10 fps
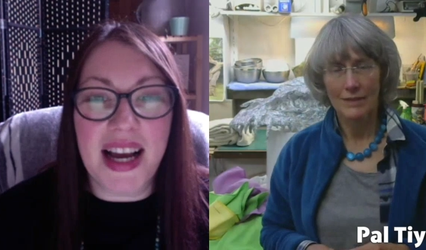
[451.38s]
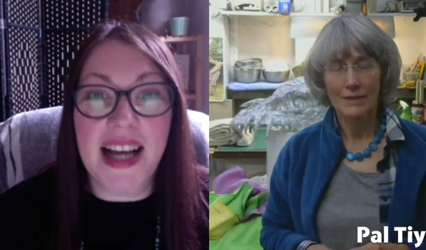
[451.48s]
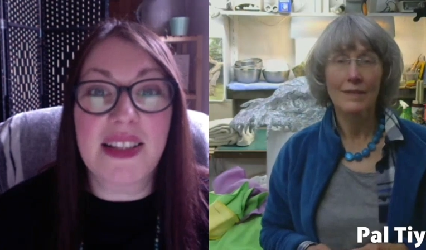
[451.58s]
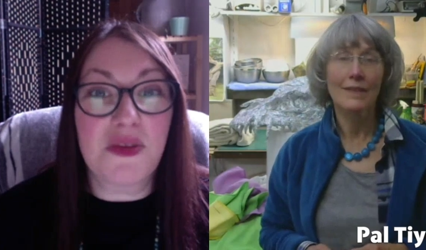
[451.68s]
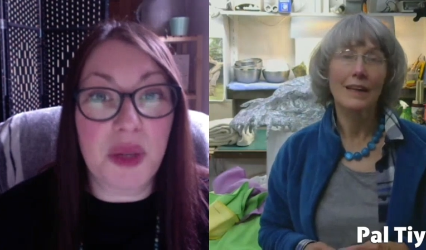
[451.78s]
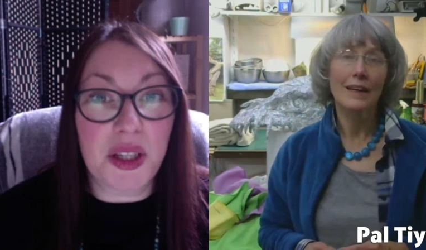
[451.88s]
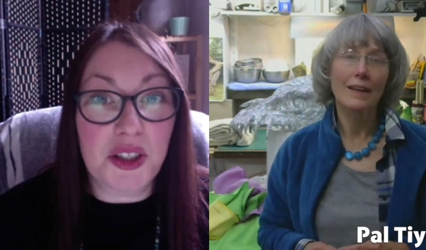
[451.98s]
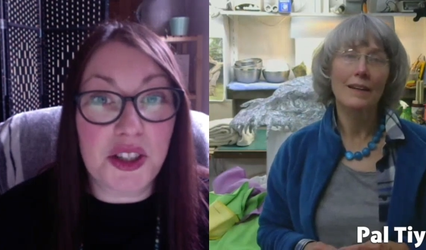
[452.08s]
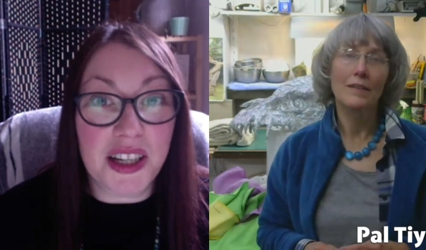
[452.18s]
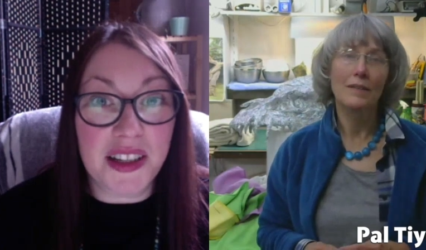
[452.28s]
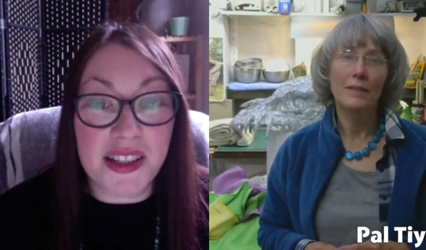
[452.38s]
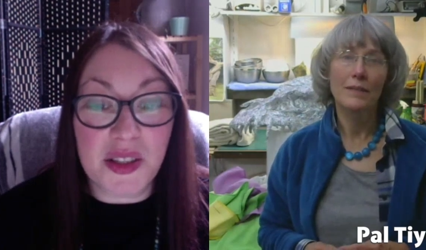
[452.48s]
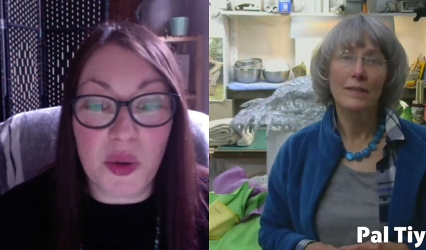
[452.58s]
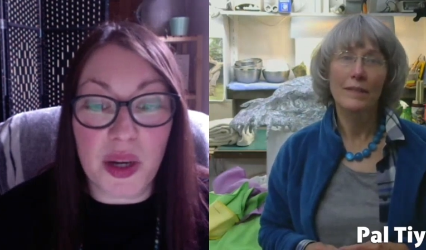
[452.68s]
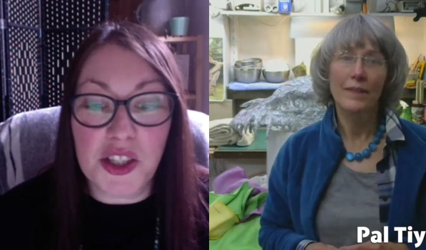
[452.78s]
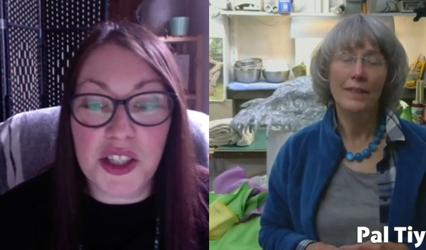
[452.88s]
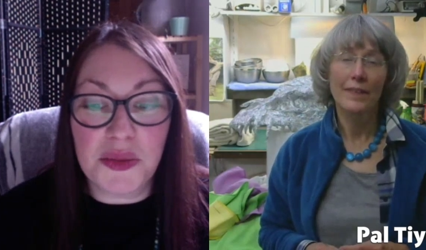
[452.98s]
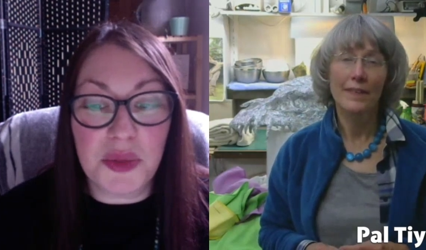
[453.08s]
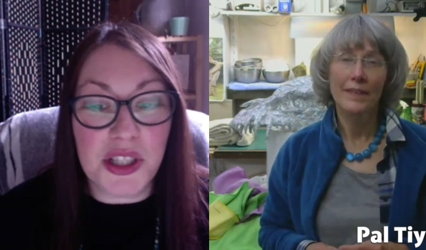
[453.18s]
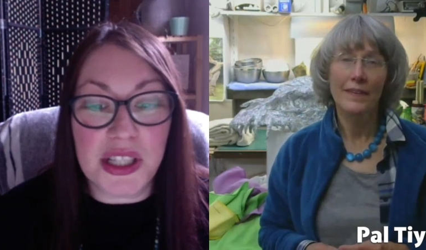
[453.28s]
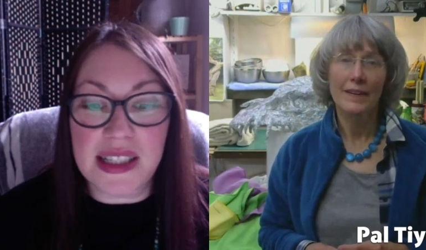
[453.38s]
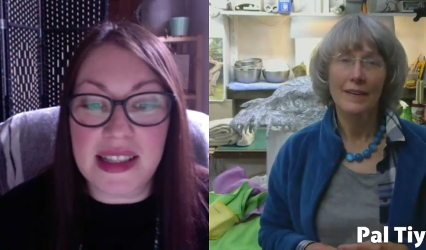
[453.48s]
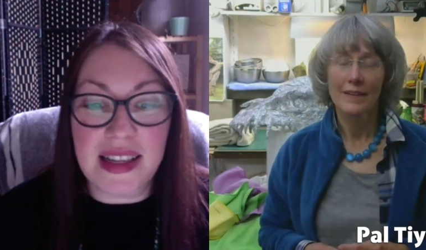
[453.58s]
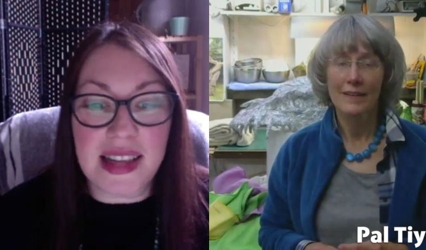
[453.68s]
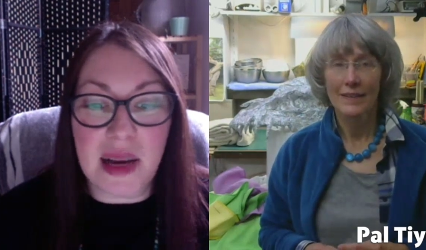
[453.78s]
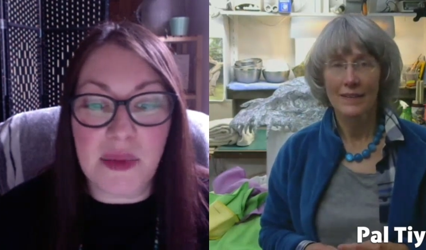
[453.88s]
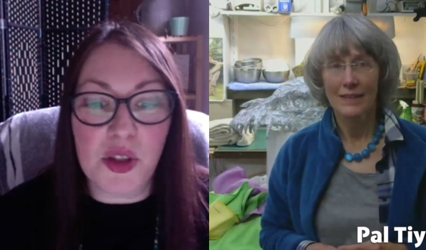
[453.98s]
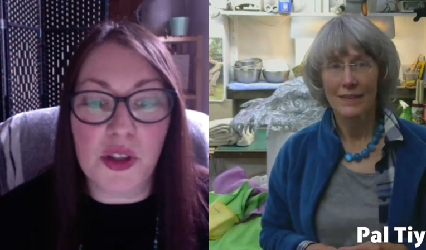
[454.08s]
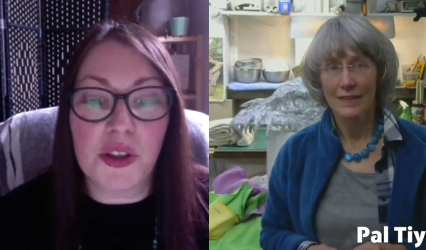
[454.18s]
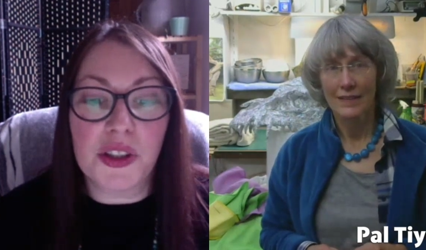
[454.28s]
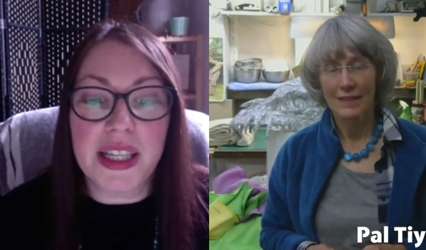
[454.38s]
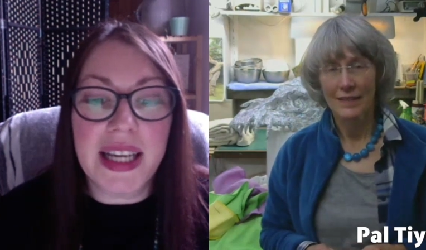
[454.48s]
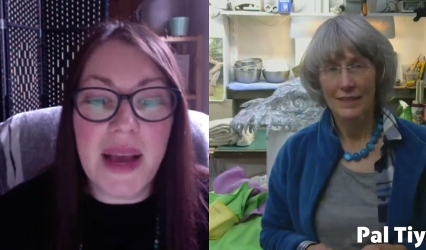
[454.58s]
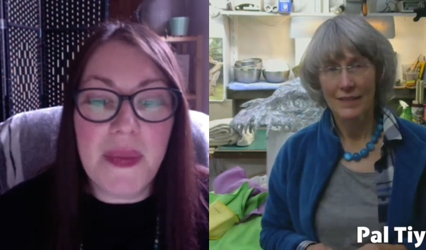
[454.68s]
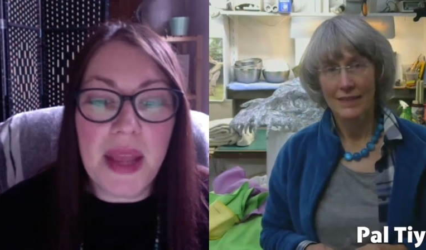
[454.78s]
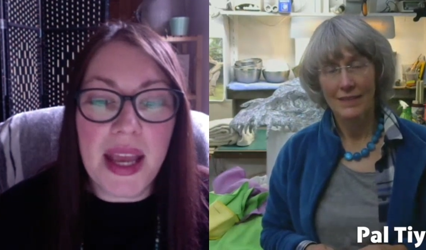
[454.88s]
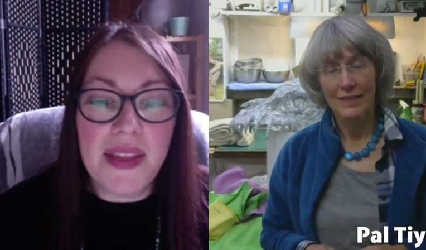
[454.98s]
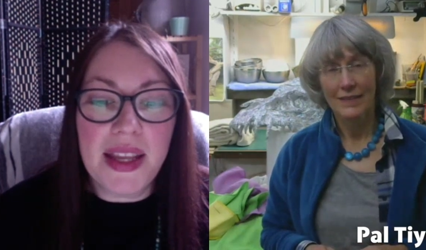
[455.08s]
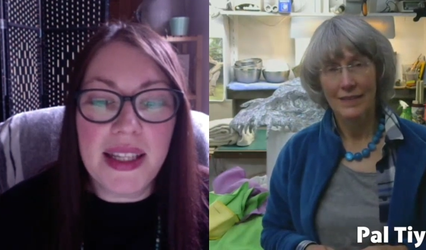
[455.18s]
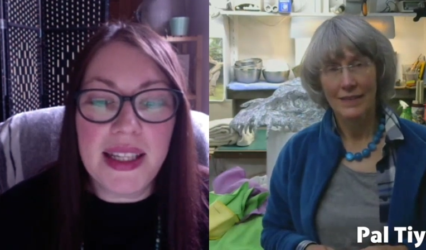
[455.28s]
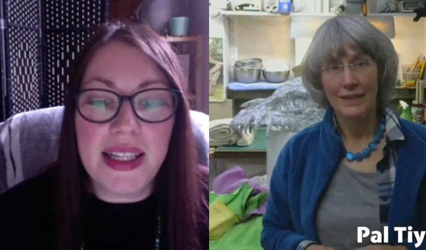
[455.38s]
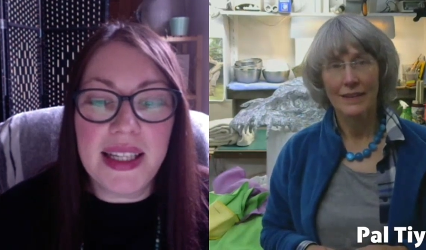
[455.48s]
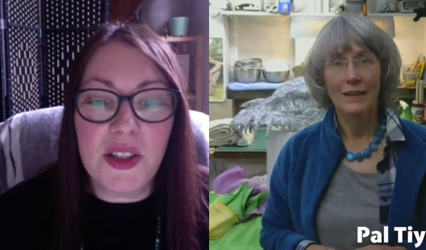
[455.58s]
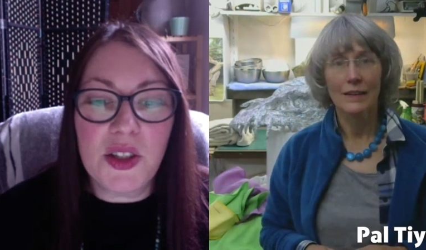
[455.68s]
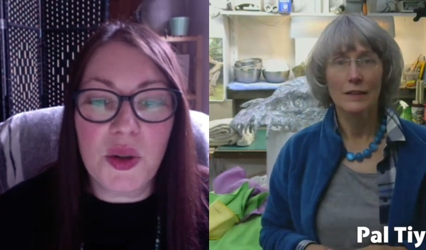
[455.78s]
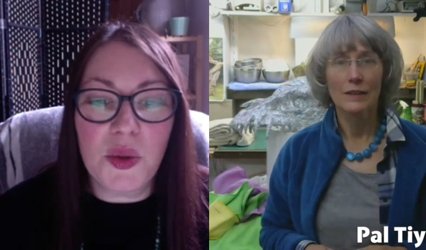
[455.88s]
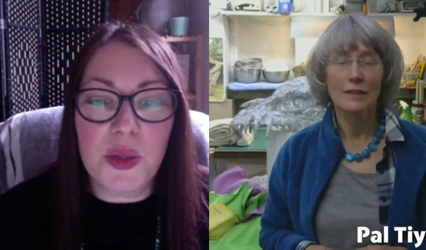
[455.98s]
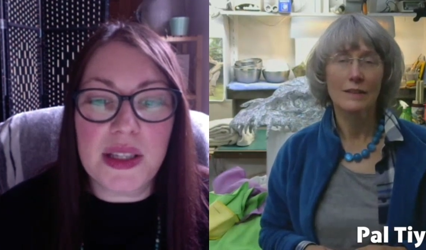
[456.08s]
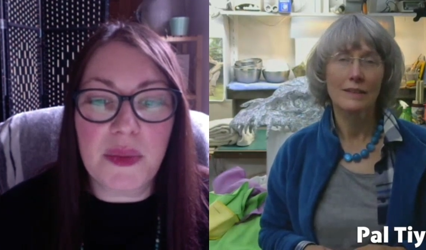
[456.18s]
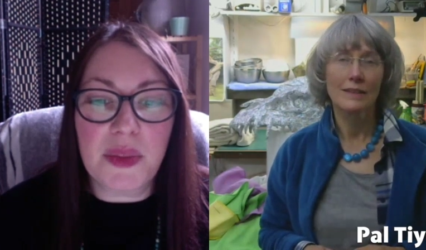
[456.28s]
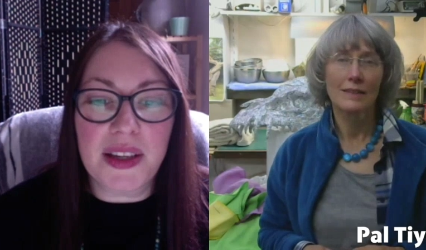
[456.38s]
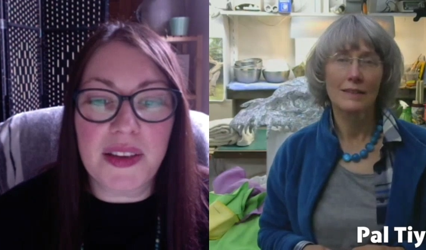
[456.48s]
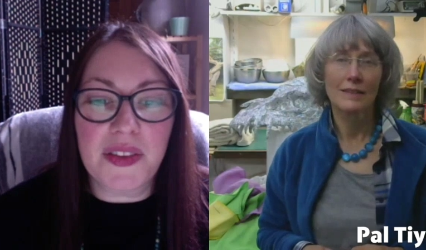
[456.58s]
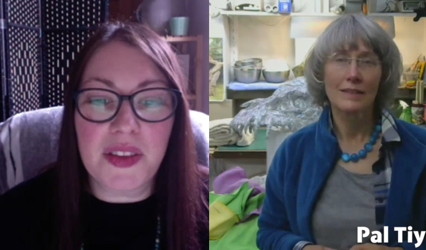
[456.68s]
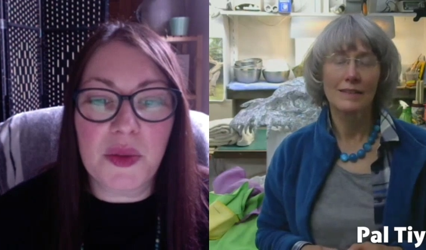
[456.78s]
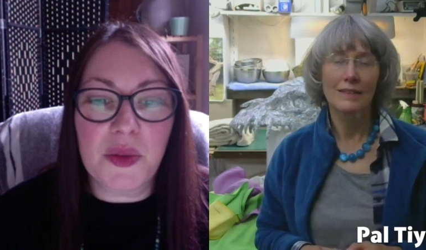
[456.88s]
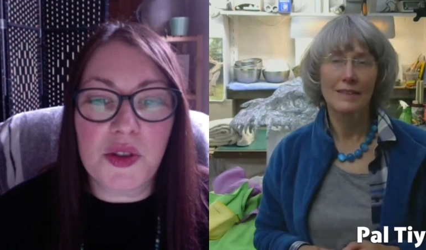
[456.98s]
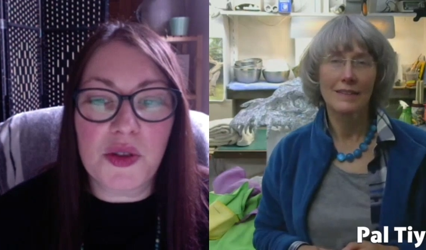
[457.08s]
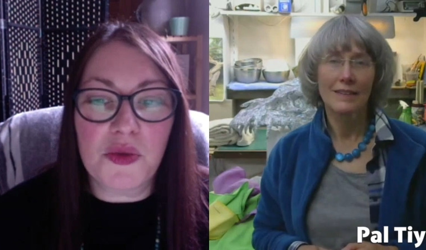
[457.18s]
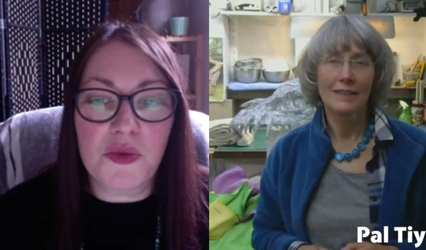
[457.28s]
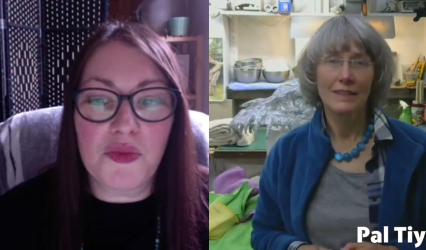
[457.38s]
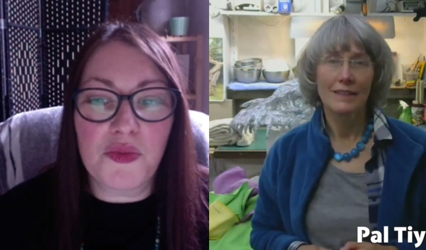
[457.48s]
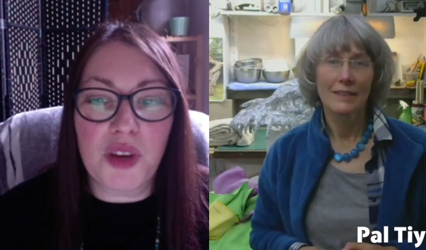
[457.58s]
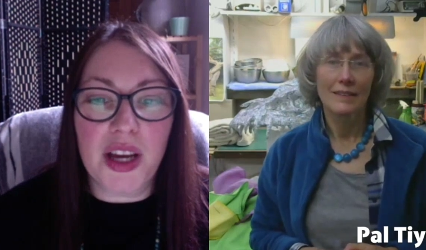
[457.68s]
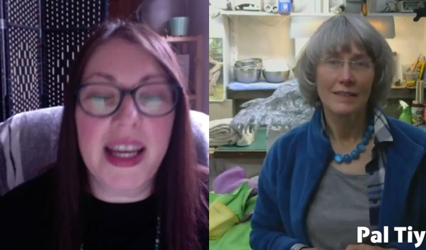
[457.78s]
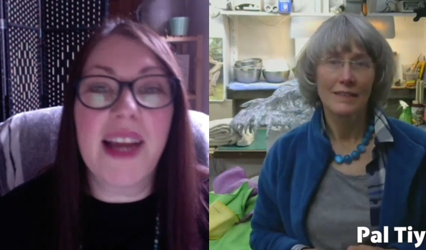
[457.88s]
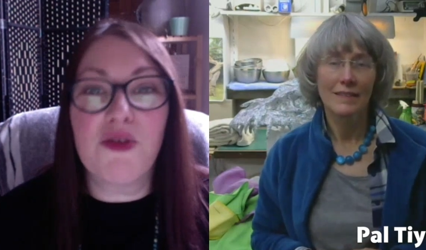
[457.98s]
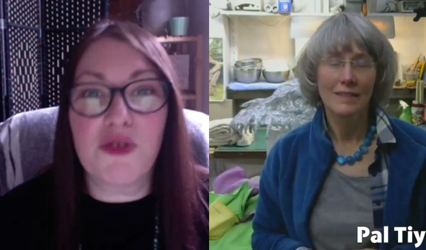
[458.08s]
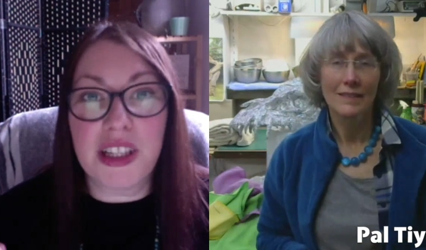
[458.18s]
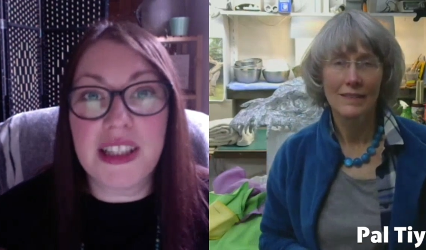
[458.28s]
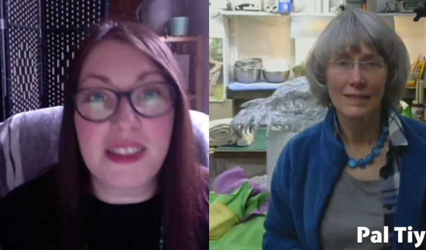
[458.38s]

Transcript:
Speaker 1: asked if we could share his question, which he said absolutely. And then he told me something that was, again, really